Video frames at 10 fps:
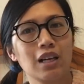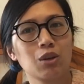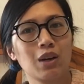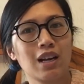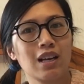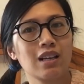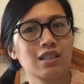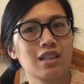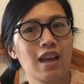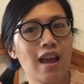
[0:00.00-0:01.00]
I don't wanna
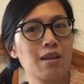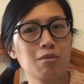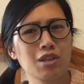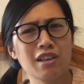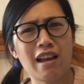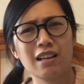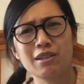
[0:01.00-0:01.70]
see any more sale,